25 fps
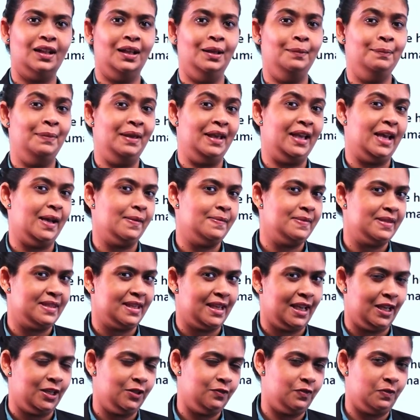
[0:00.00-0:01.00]
it becomes
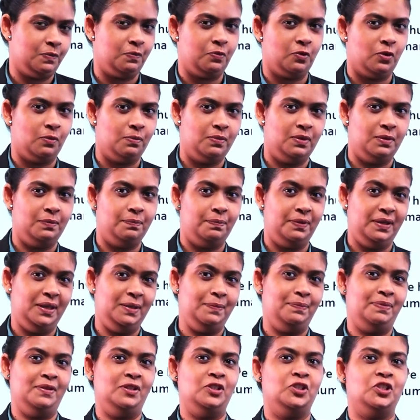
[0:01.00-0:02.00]
kind of a problem.
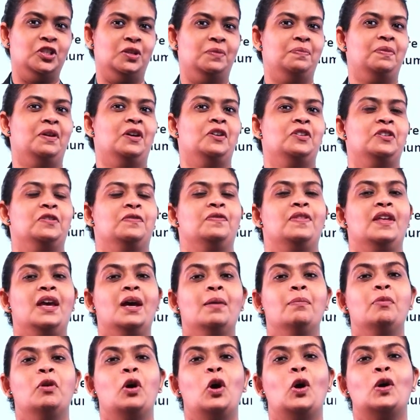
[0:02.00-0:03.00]
People jump out of
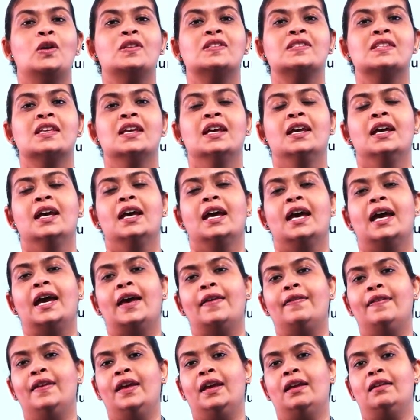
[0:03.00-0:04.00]
their box,
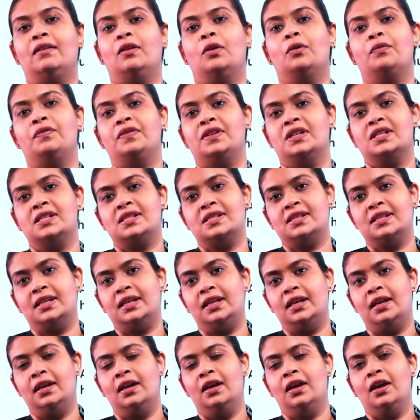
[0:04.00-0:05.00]
and then
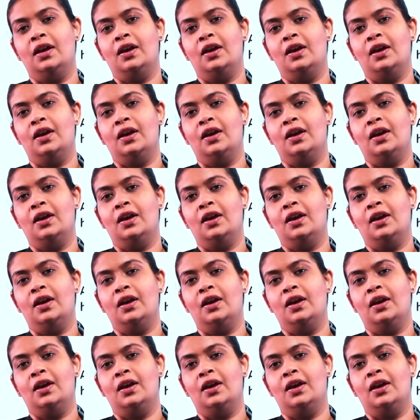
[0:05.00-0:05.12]
obviously